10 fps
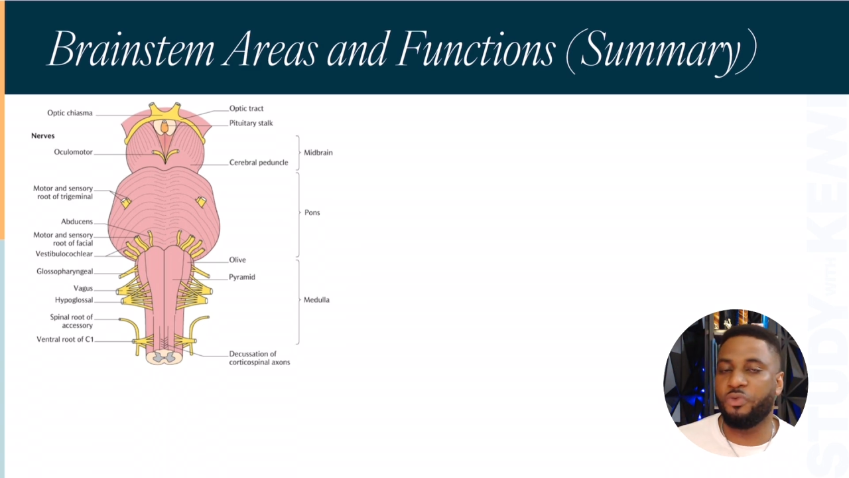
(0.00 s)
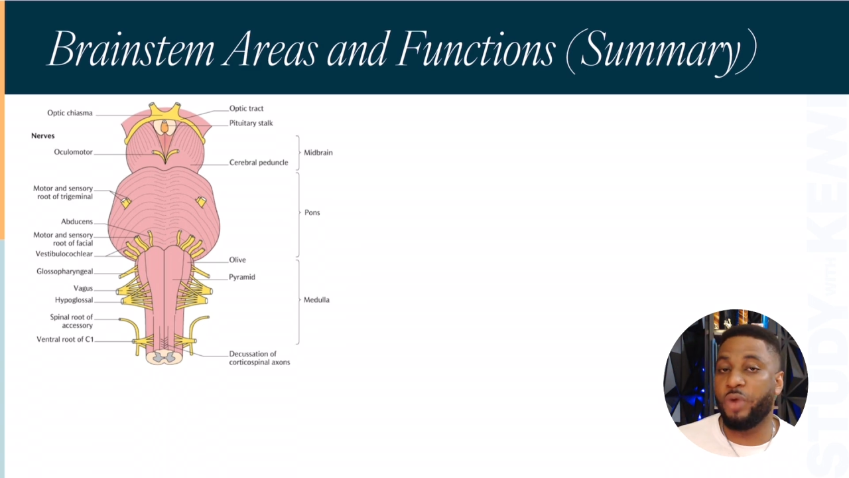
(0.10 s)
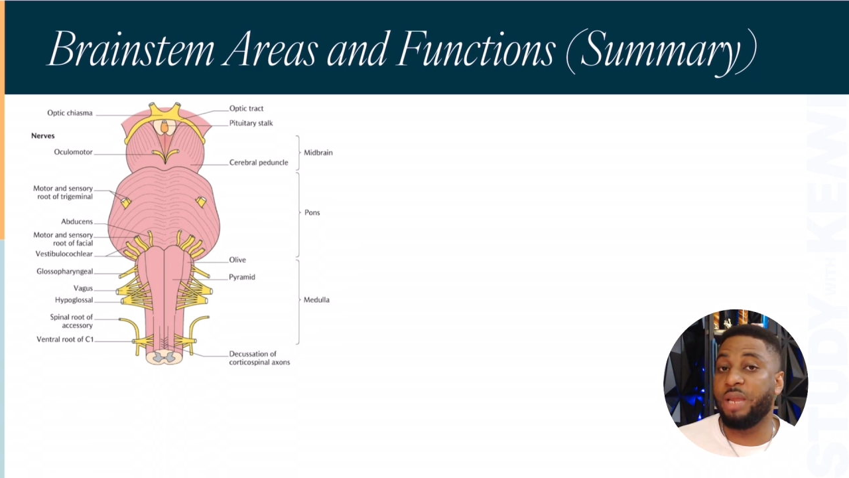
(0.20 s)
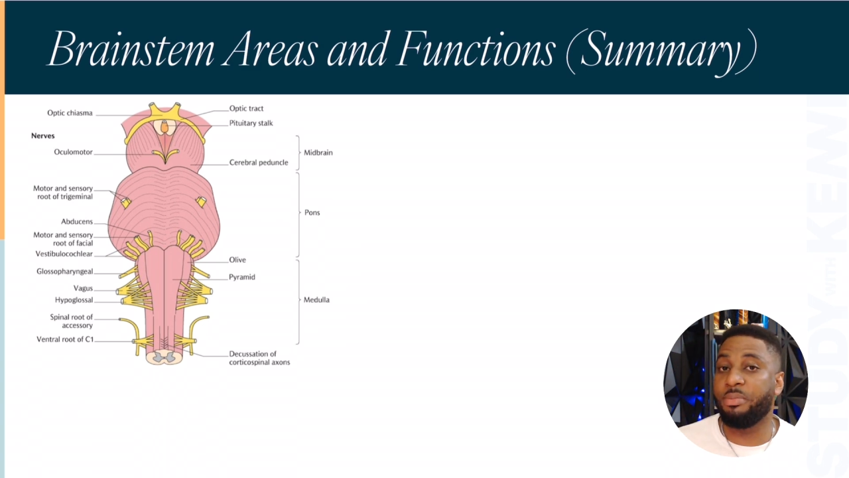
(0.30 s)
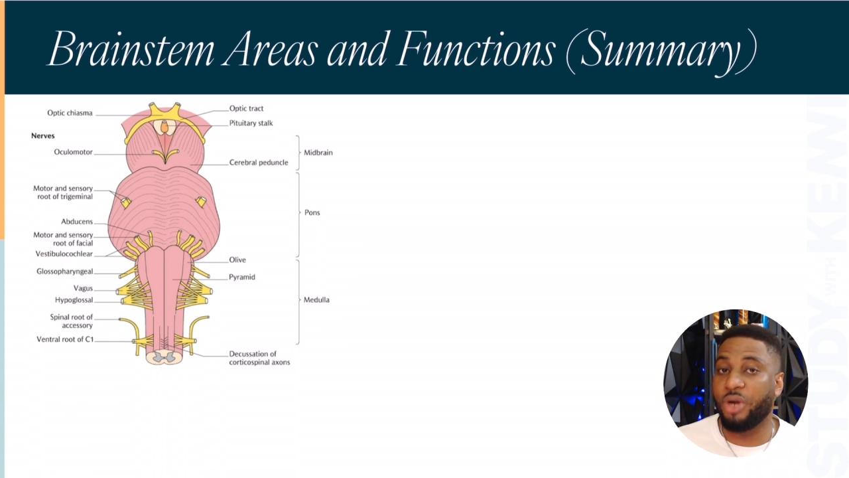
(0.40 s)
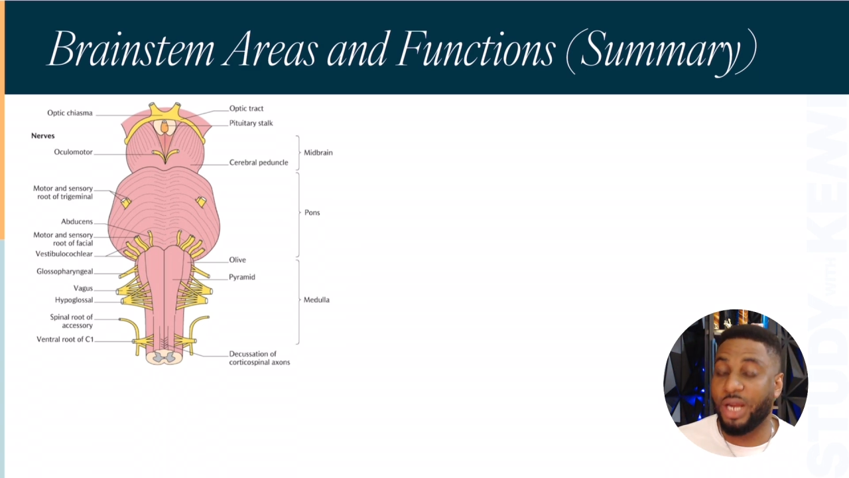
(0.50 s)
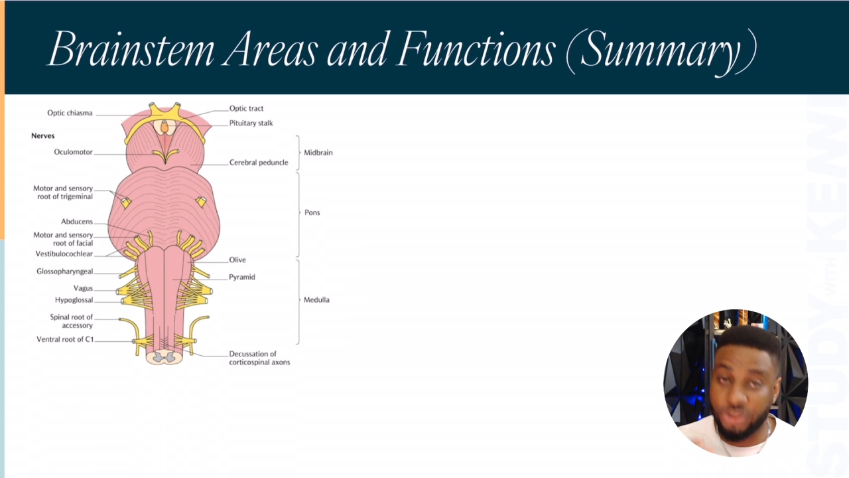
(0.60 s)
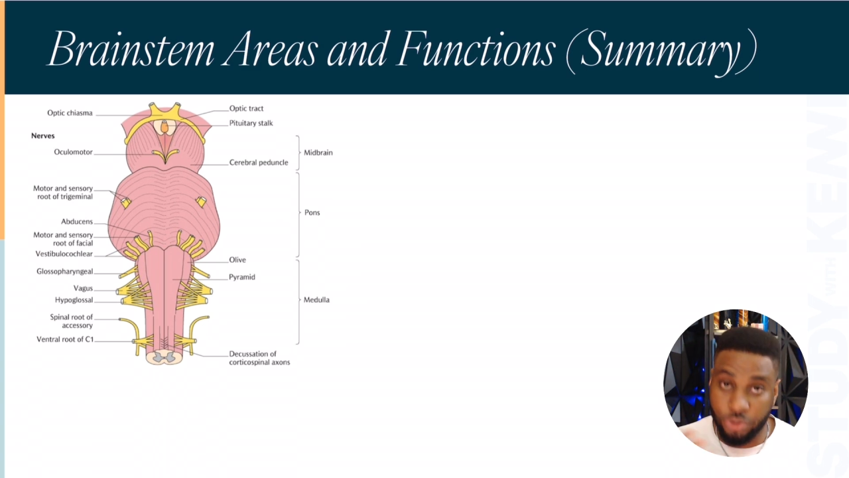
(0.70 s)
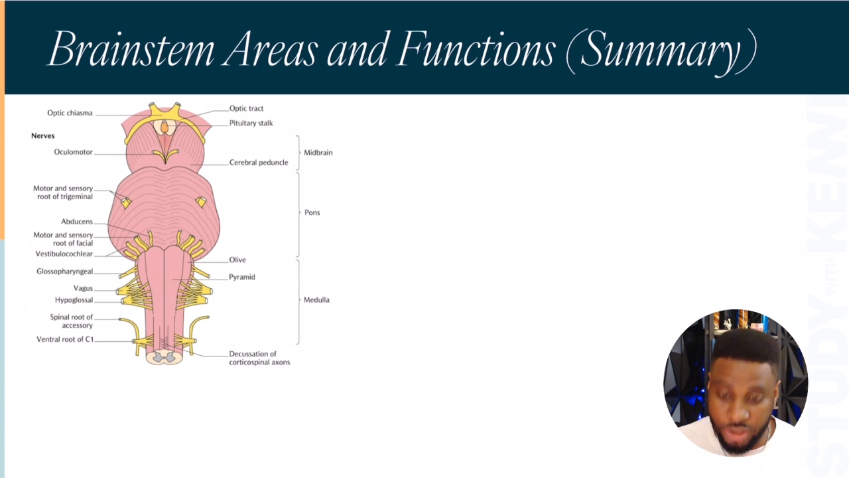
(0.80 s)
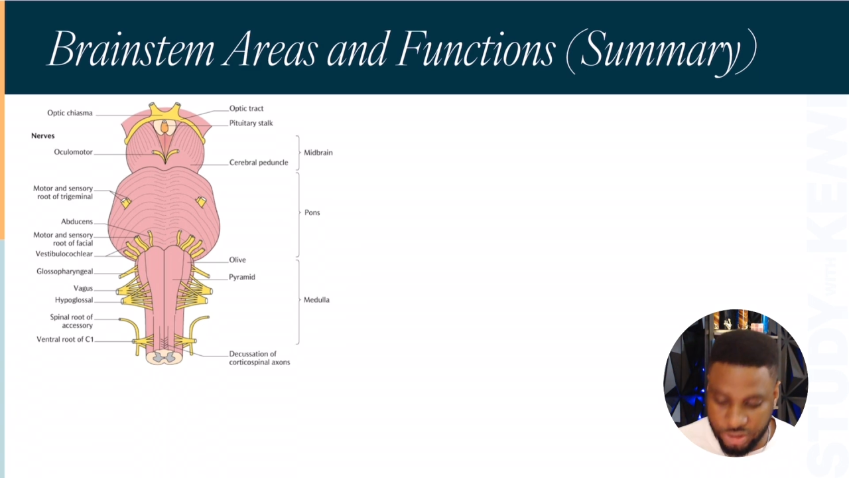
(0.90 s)
Wellenberg, and
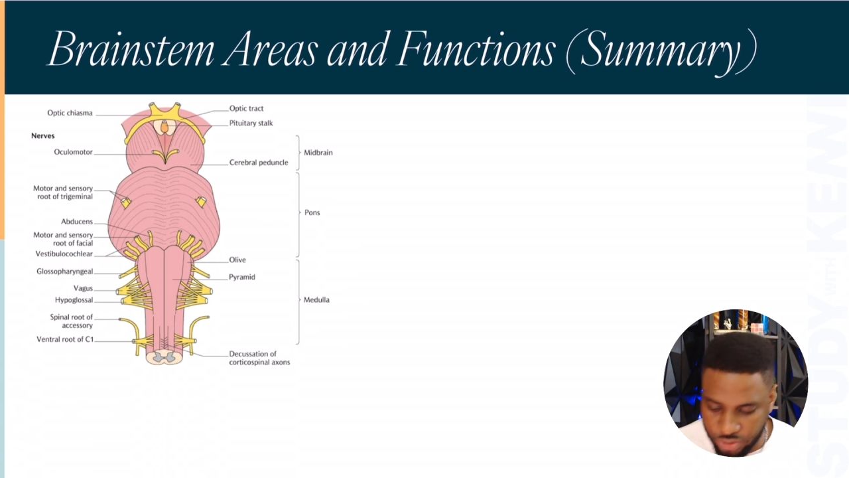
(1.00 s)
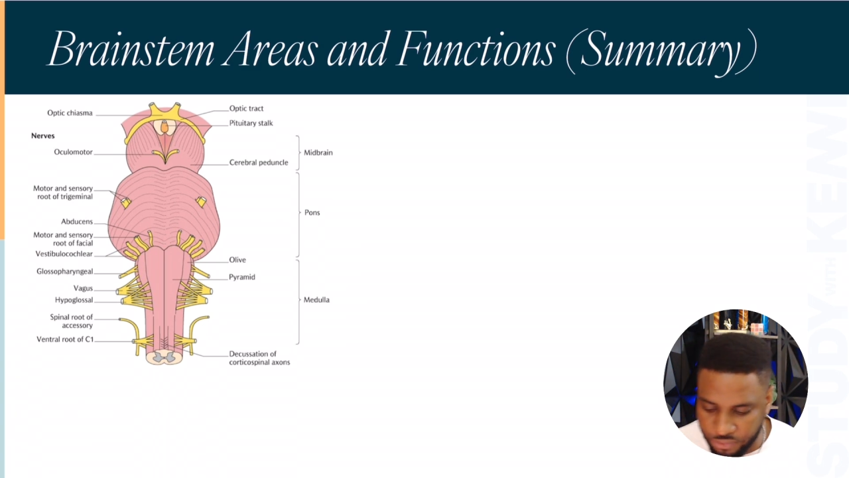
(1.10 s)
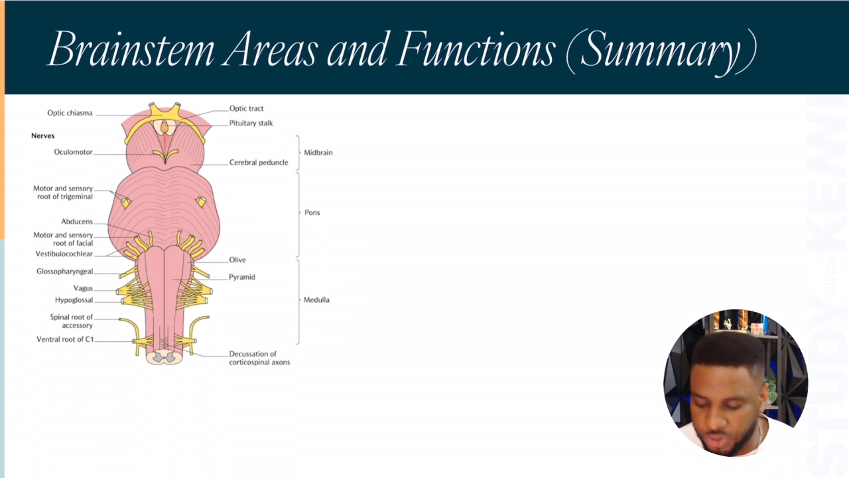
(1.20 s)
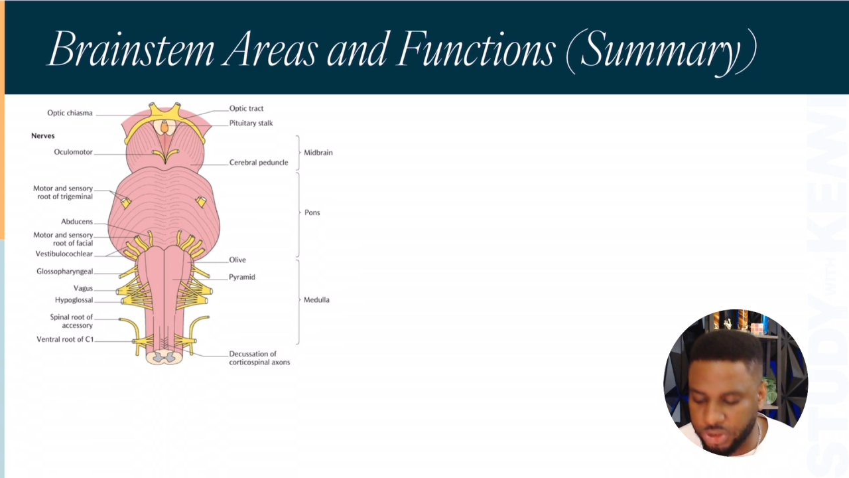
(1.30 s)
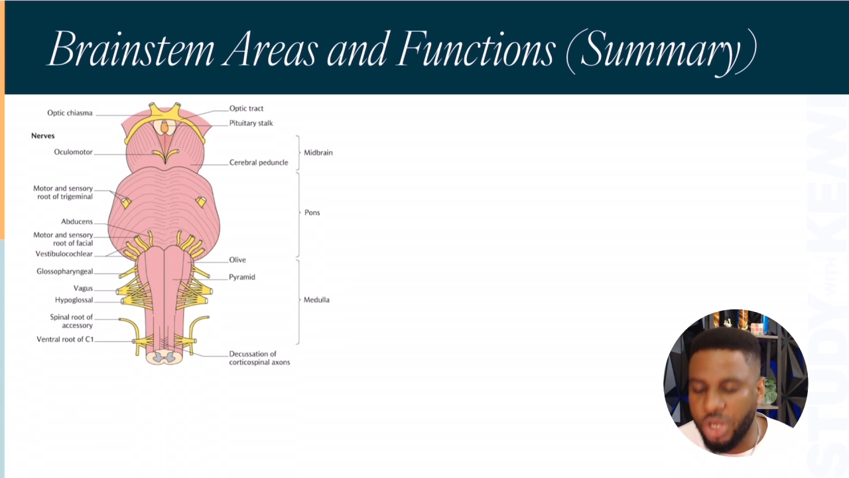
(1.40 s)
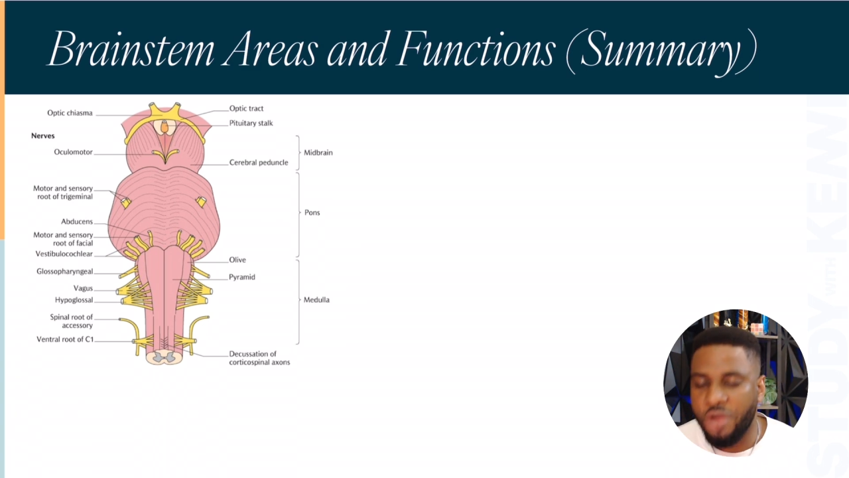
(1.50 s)
so on and so forth.